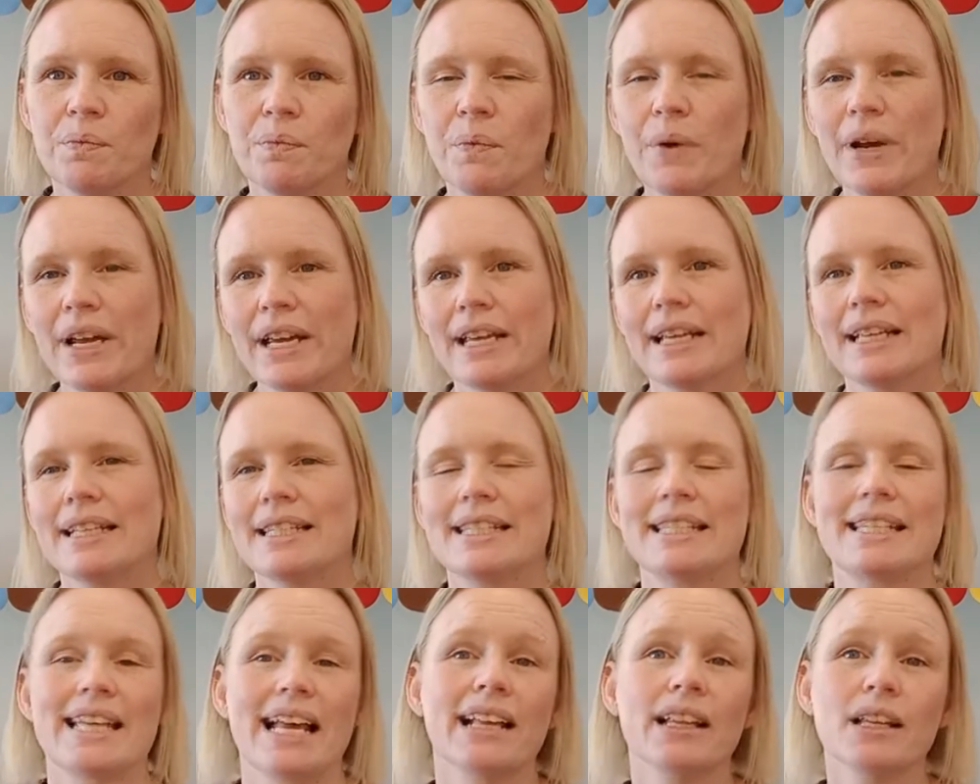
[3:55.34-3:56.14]
We
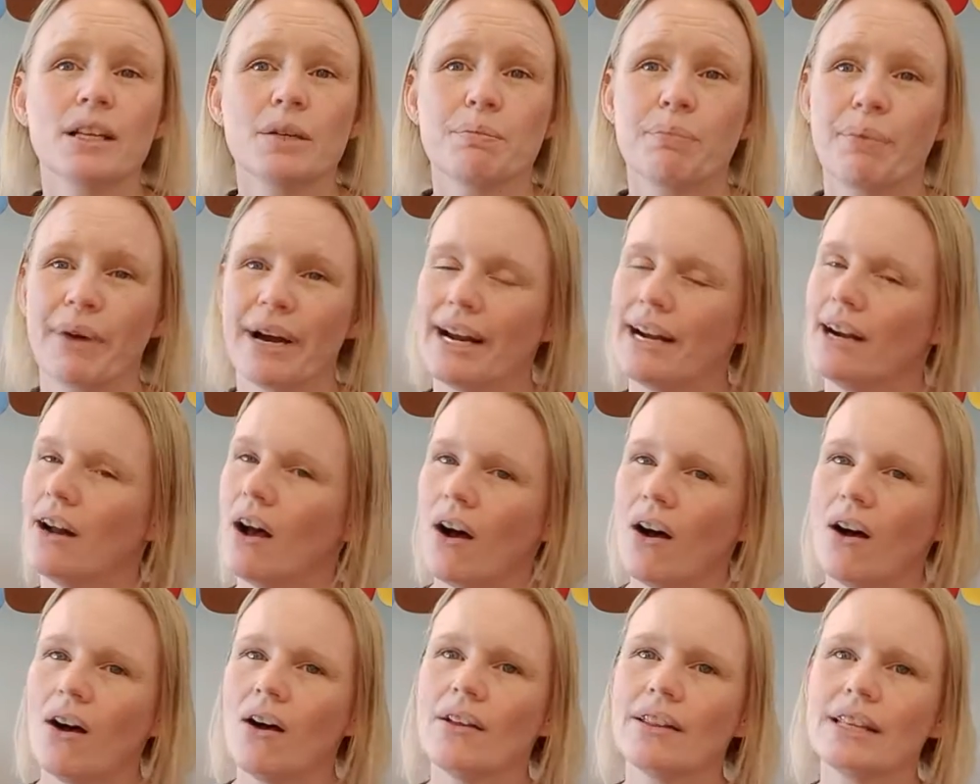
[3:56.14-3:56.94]
celebrate
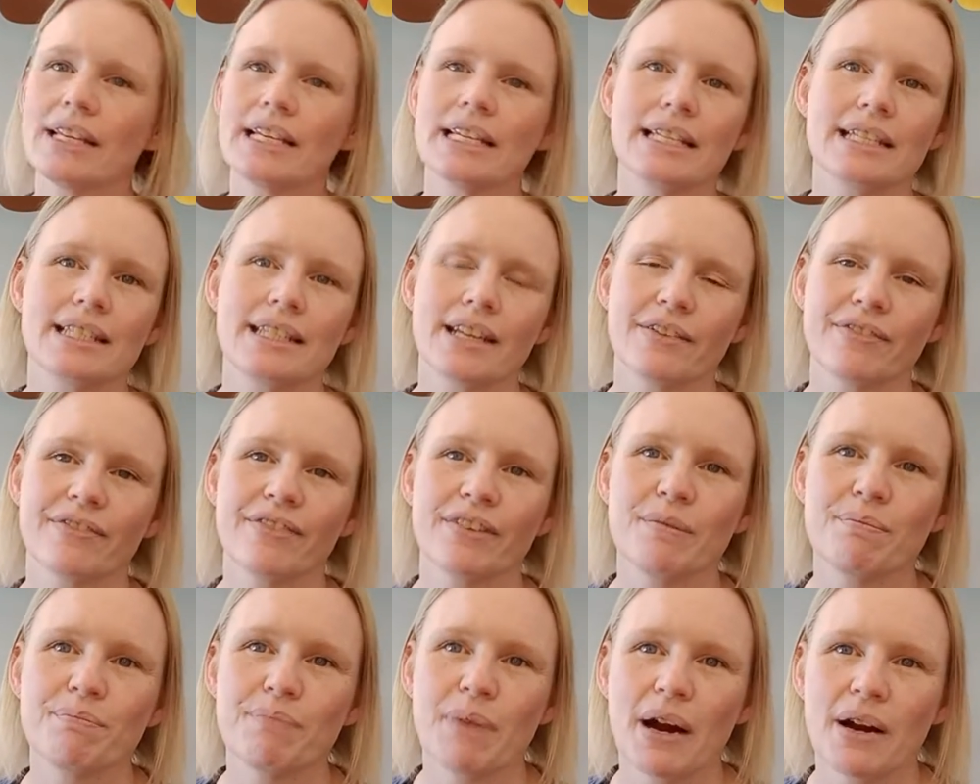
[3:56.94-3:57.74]
all these
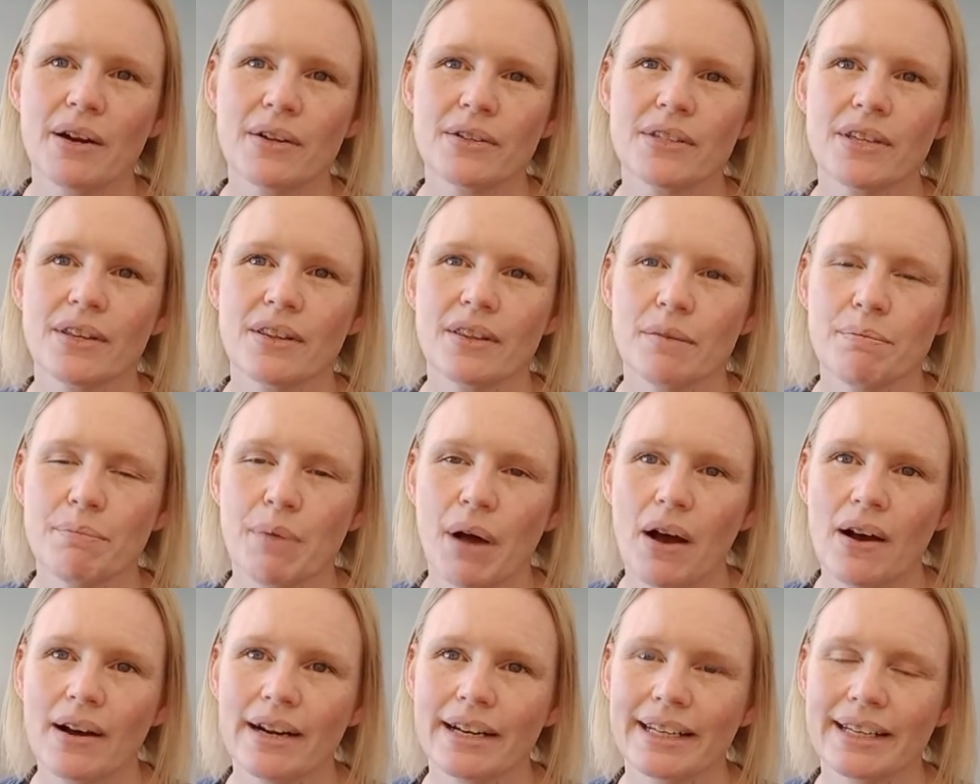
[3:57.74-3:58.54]
different parts of the
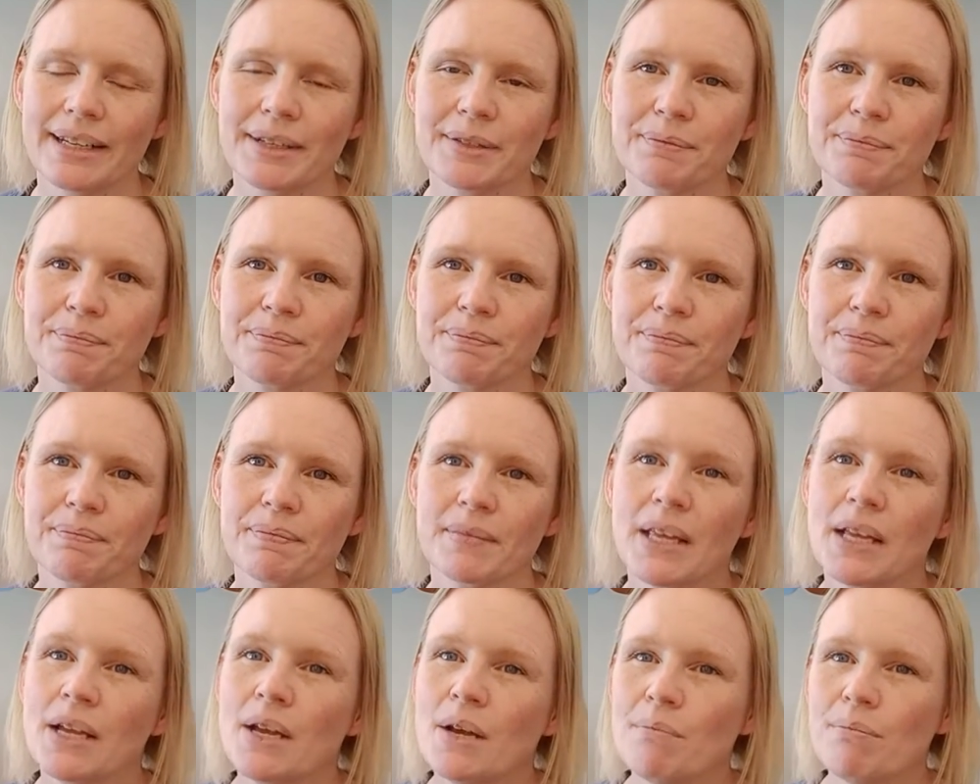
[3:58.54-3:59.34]
body,
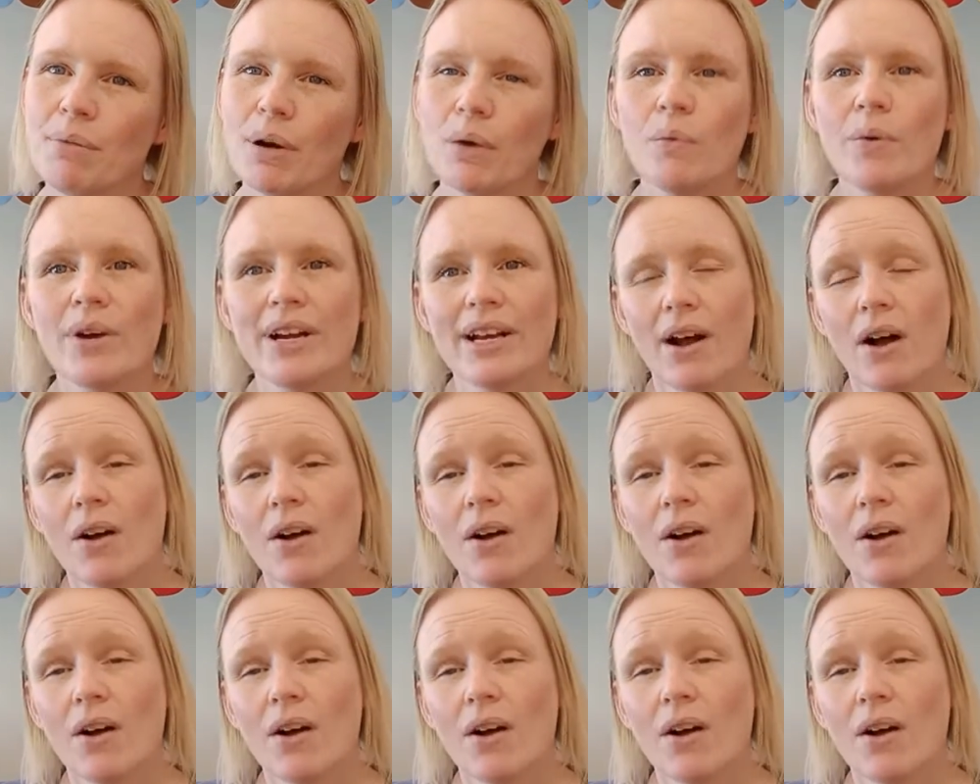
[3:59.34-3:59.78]
but we